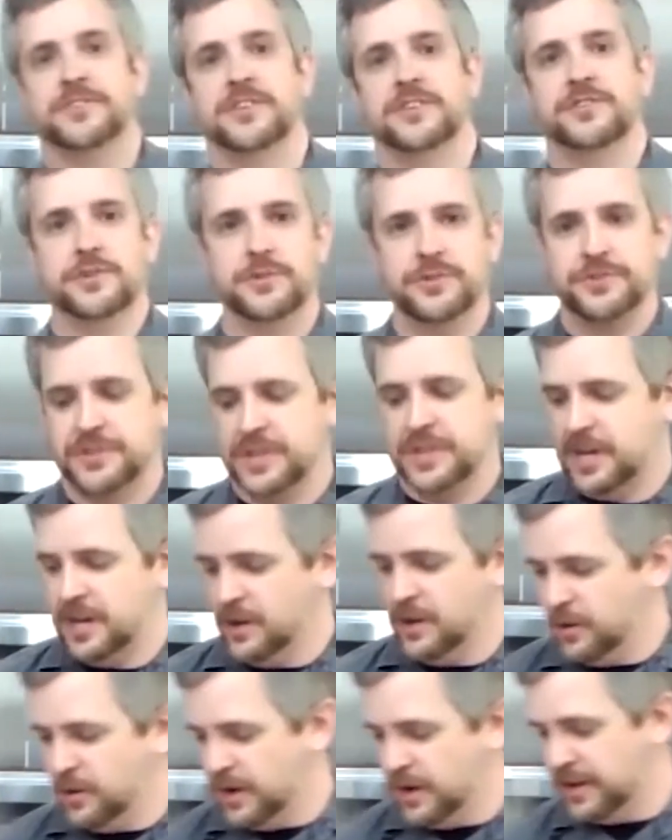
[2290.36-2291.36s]
and juice
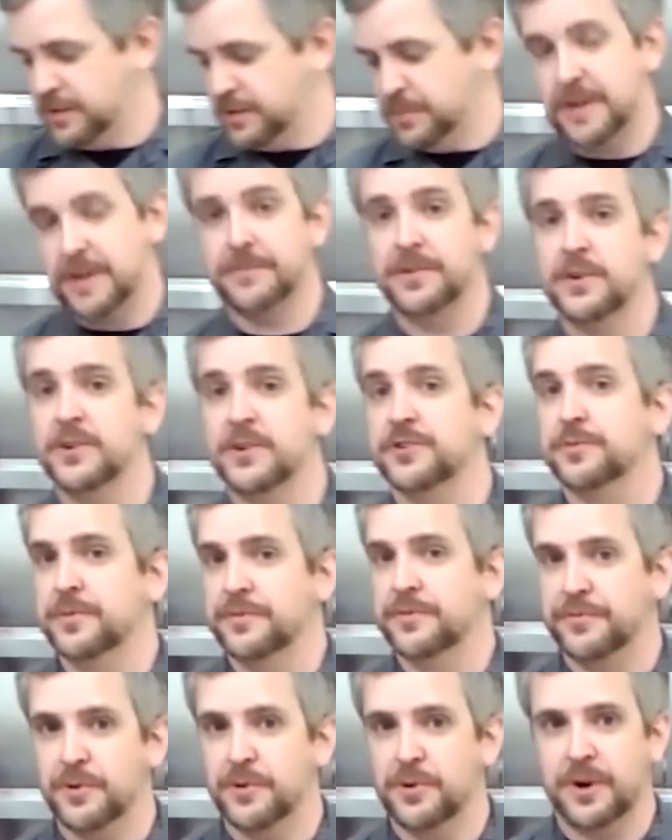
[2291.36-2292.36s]
now. You may have noticed
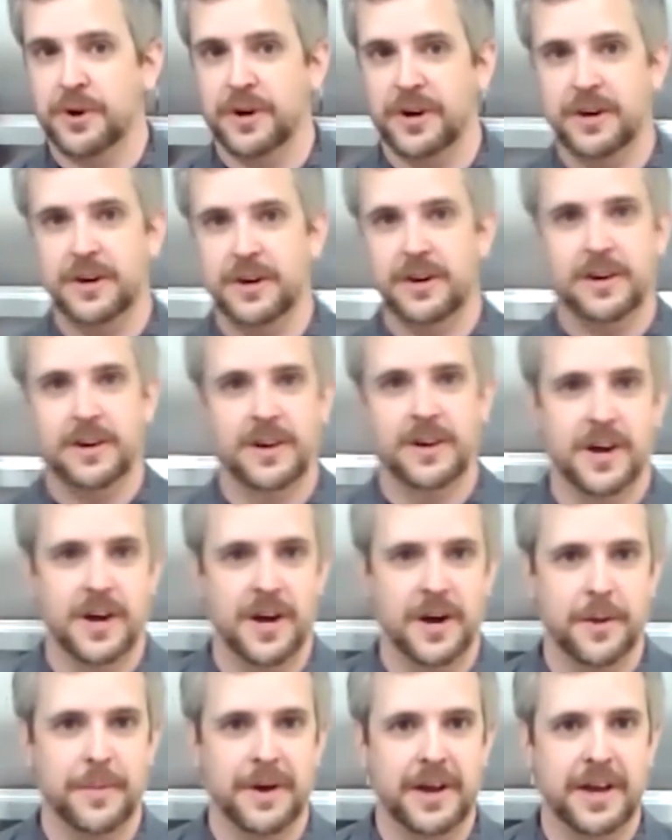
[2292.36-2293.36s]
before,
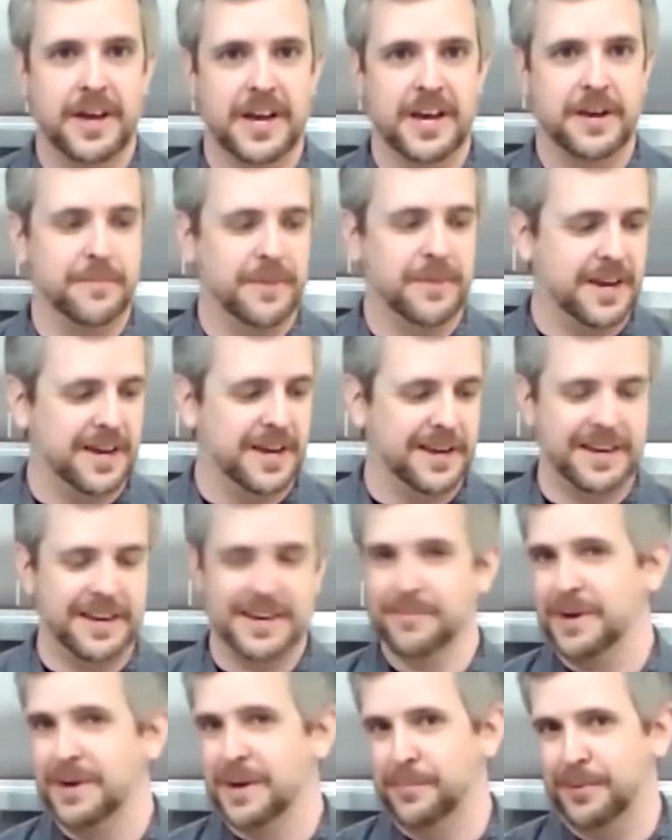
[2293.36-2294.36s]
I had
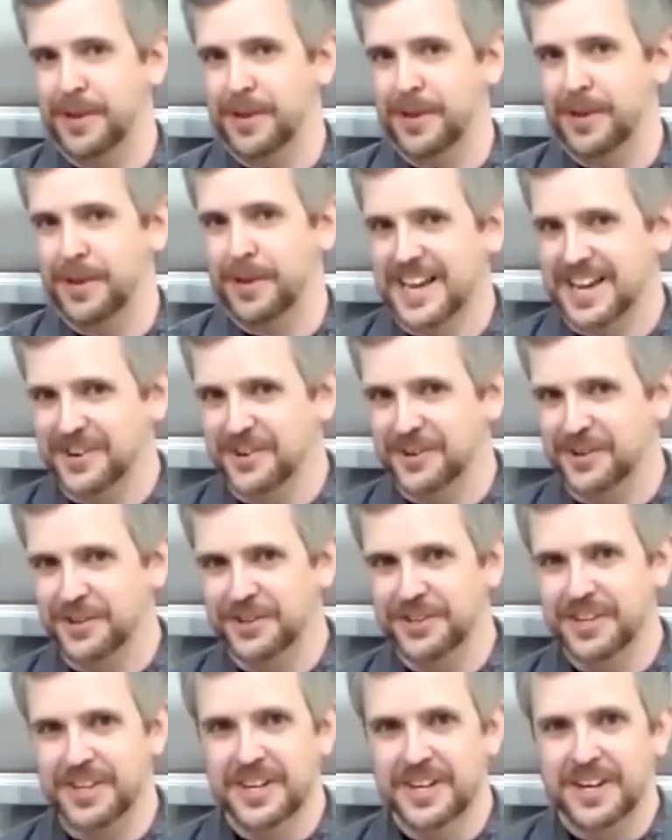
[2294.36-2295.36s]
my
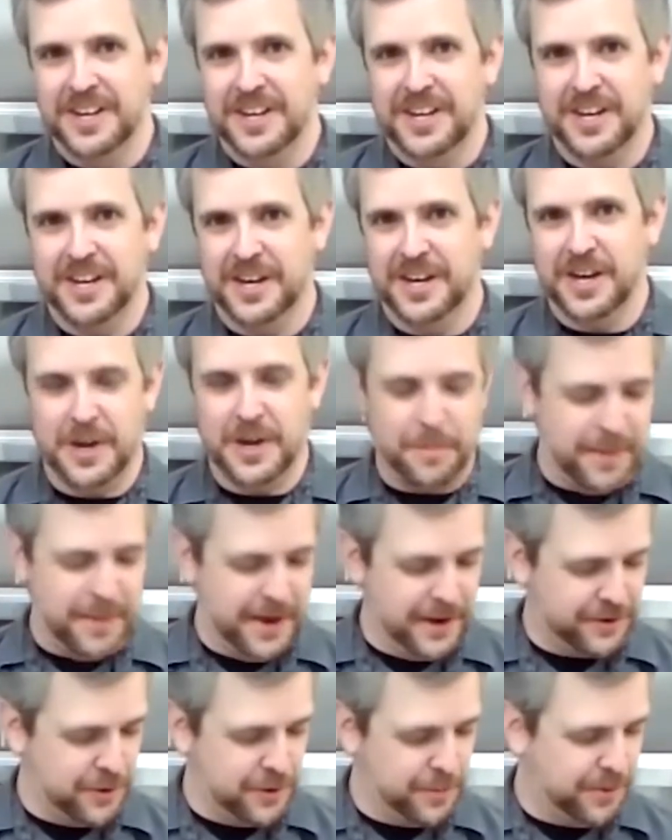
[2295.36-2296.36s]
black-handled
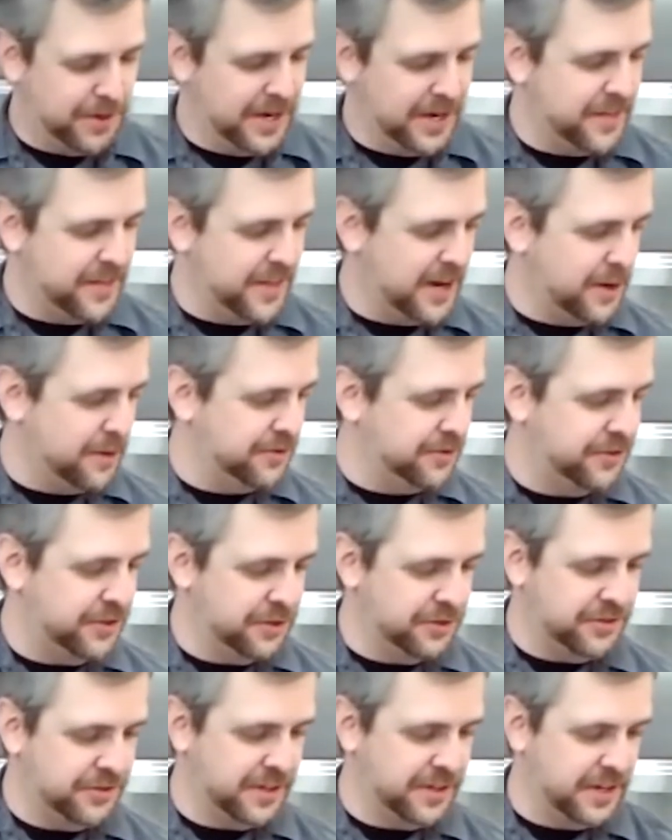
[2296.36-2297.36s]
microplane that I was
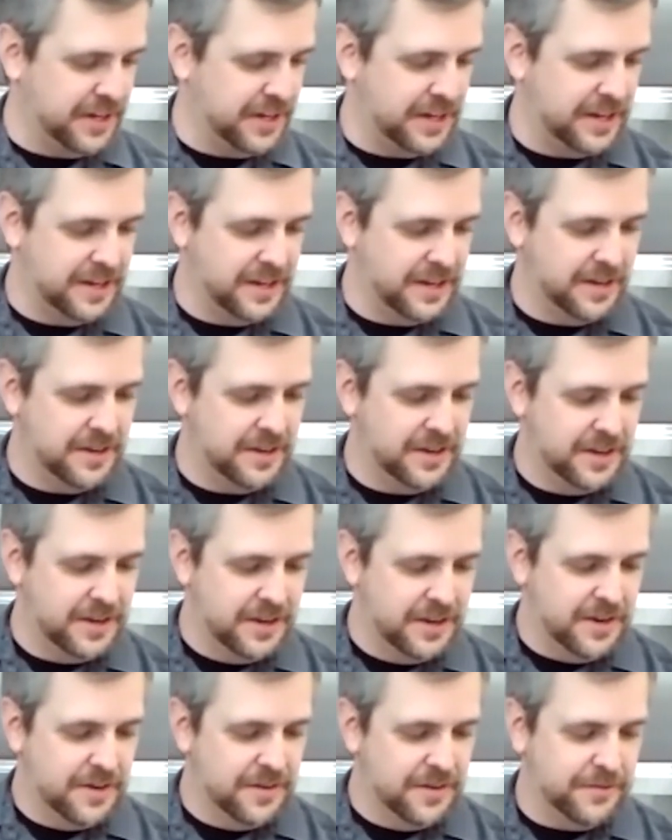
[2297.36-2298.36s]
using
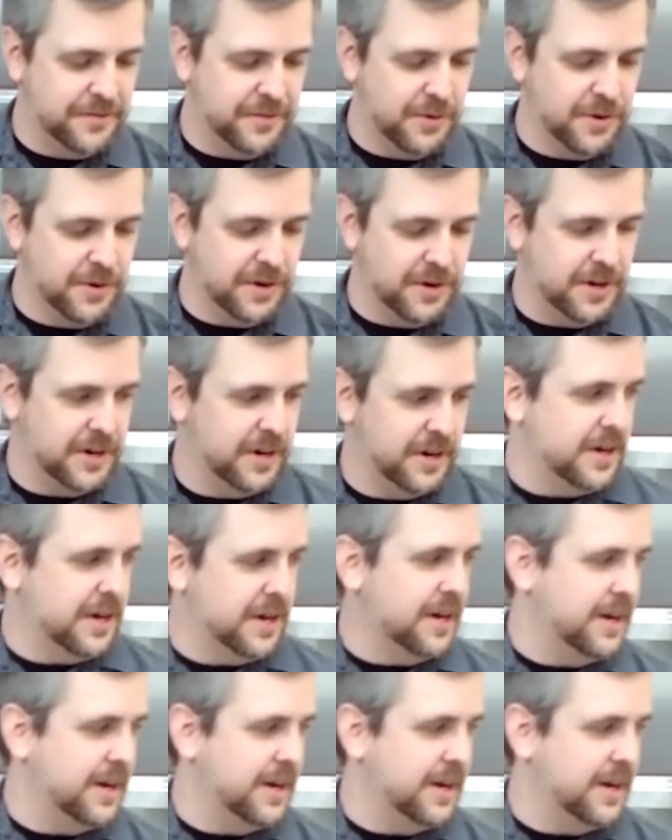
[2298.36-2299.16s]
for